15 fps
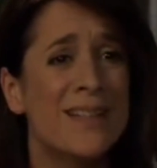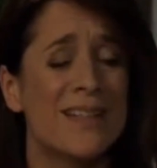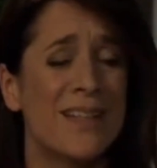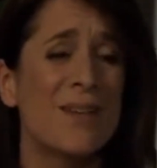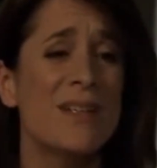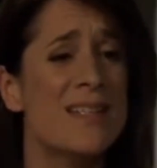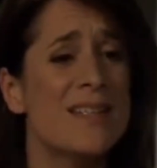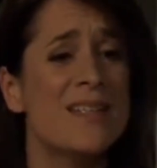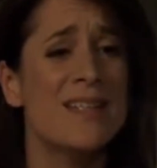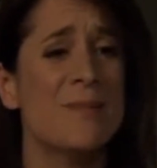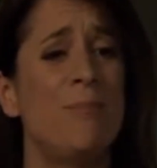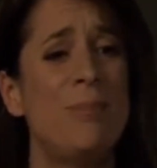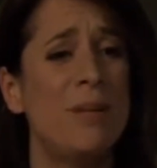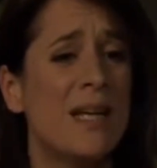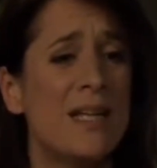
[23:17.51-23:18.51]
Go and listen to
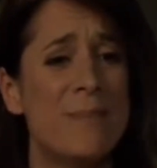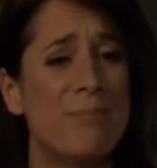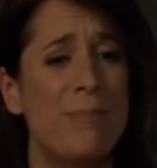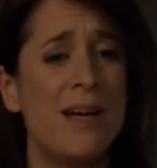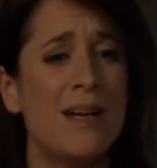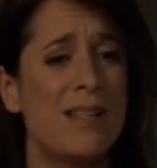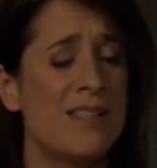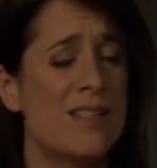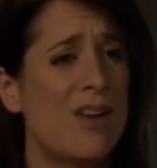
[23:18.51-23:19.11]
some bloody bird